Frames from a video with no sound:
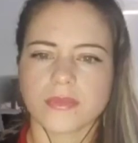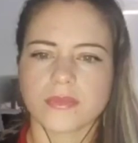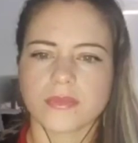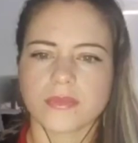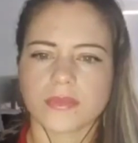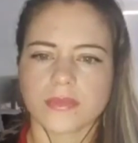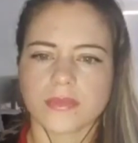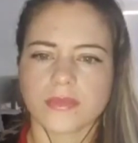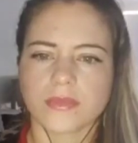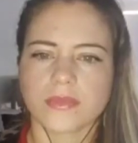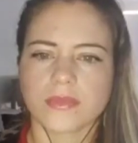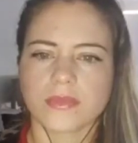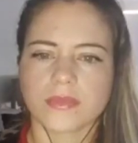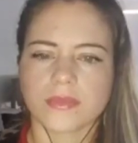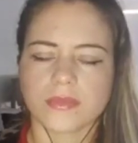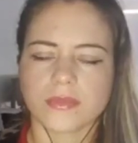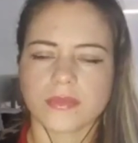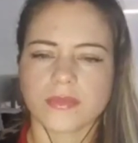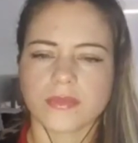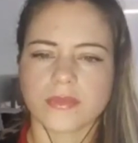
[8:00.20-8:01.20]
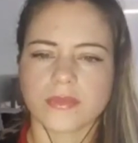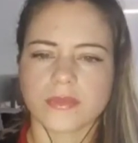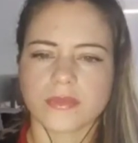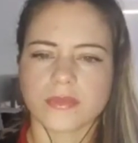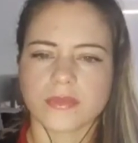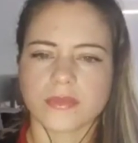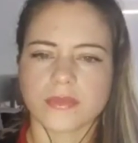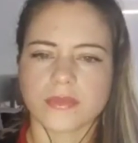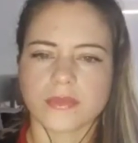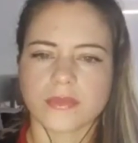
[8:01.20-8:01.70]

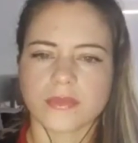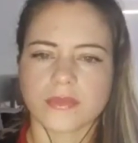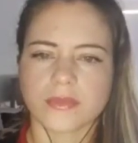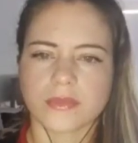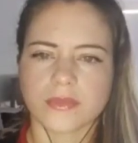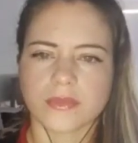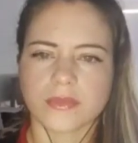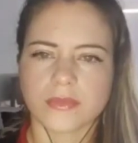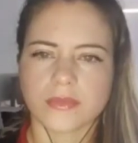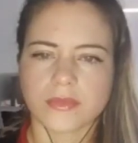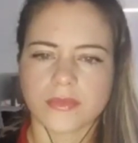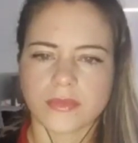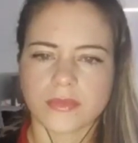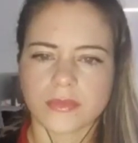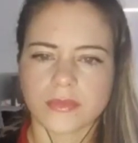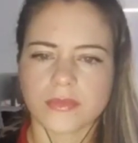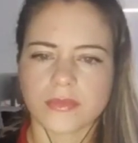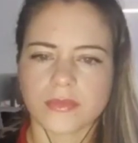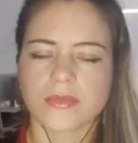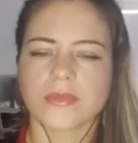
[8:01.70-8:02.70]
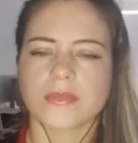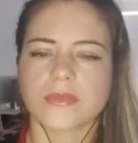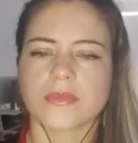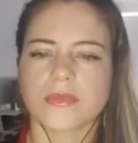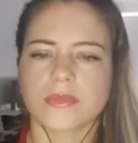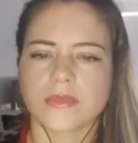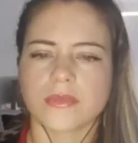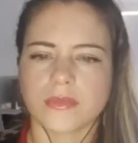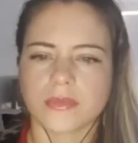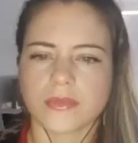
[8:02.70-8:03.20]

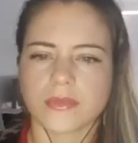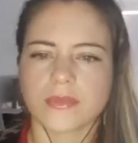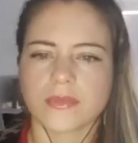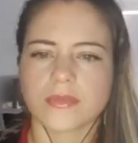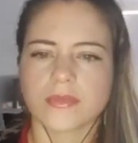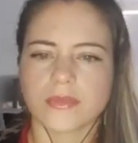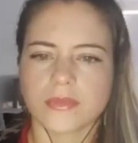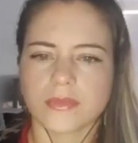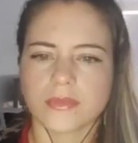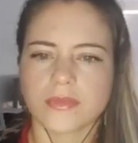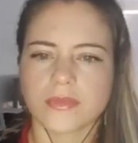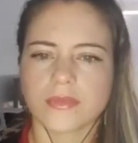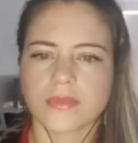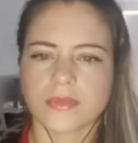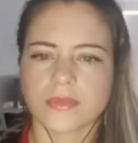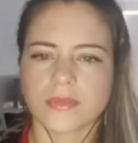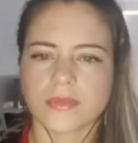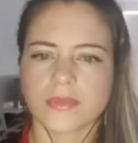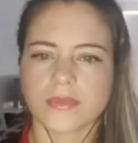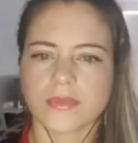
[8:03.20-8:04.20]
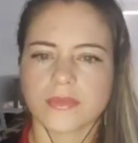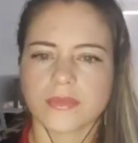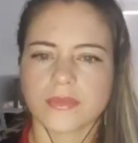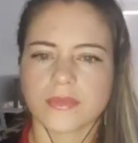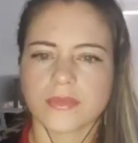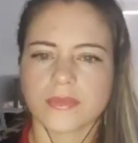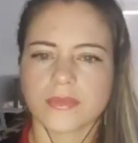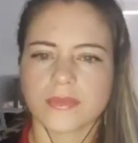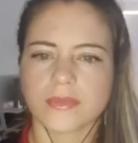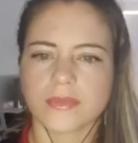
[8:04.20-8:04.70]

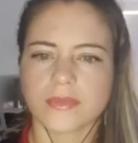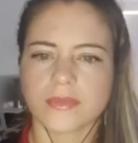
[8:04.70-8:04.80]
The person shown says nothing.